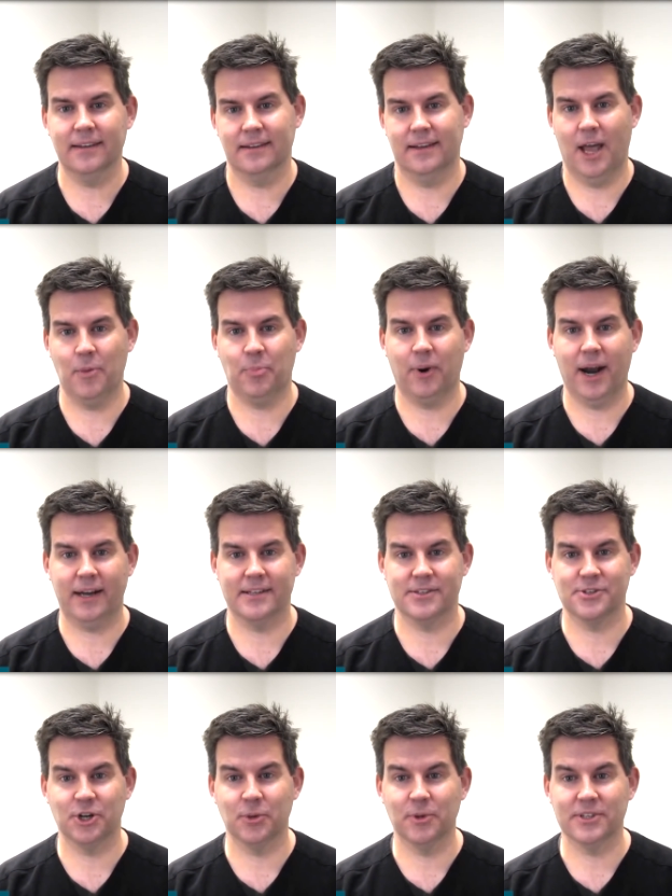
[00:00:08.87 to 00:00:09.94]
I practiced
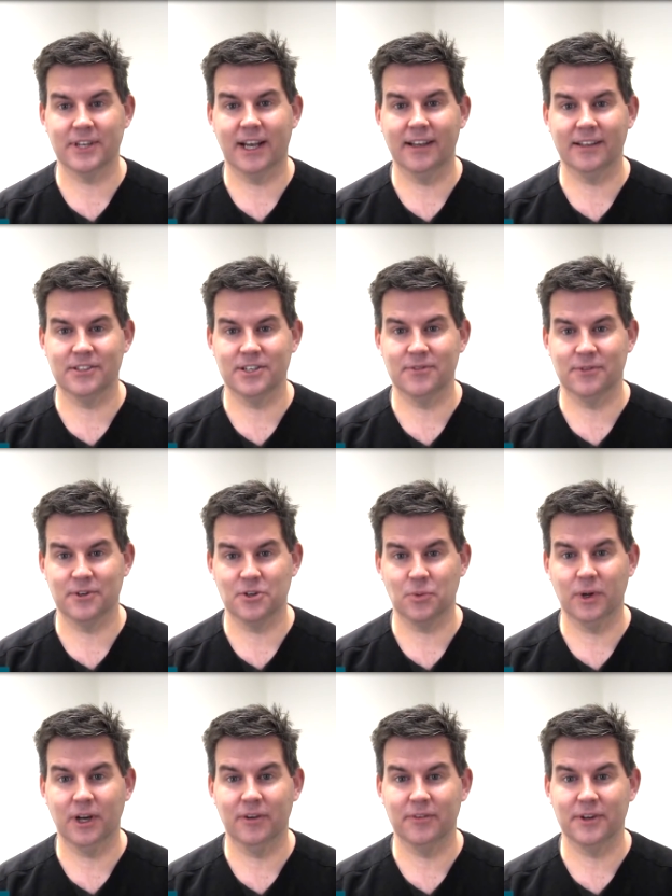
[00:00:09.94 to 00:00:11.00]
dermatology for
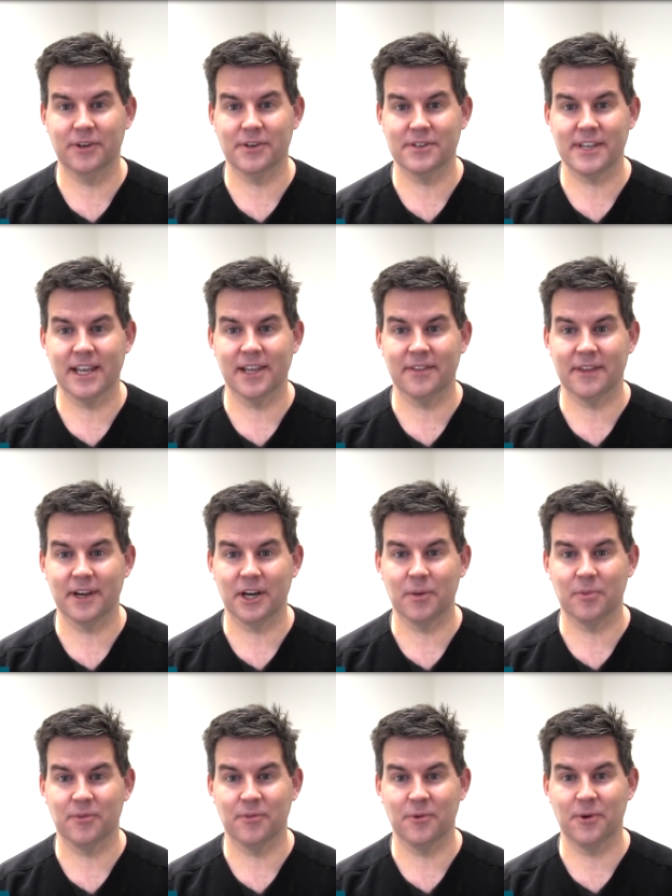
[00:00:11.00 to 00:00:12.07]
12 years down there
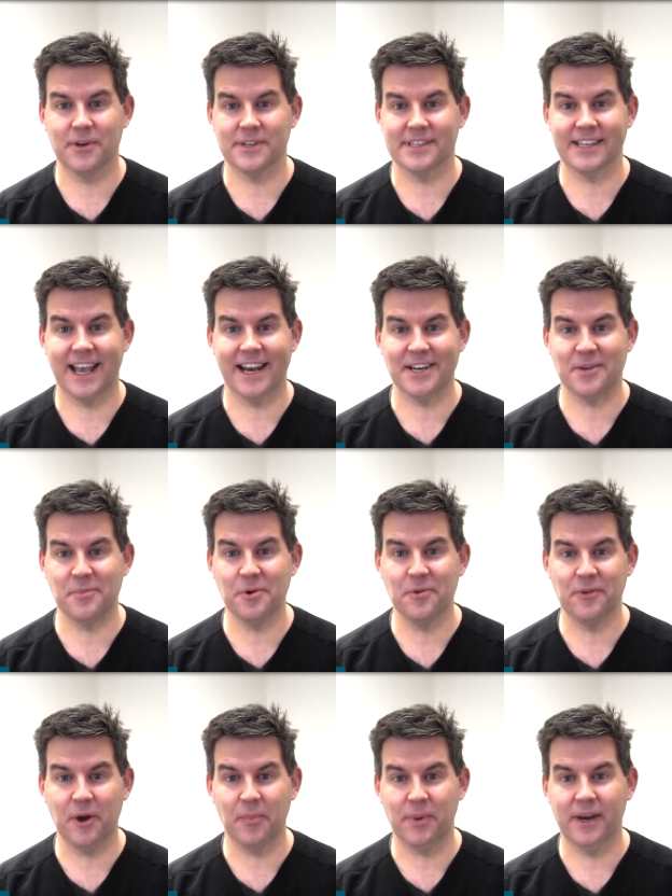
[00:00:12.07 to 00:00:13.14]
before deciding to move
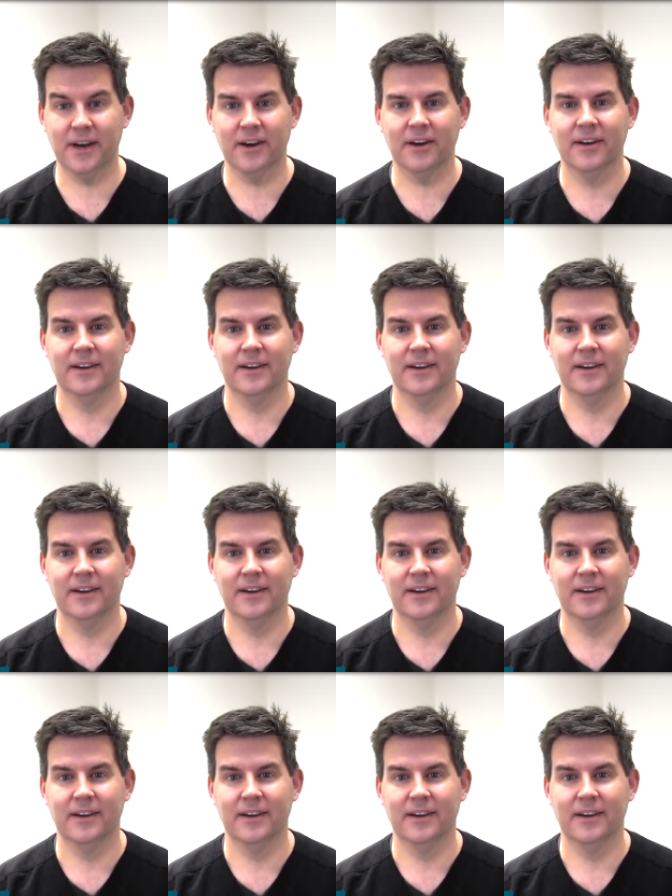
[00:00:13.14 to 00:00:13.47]
up here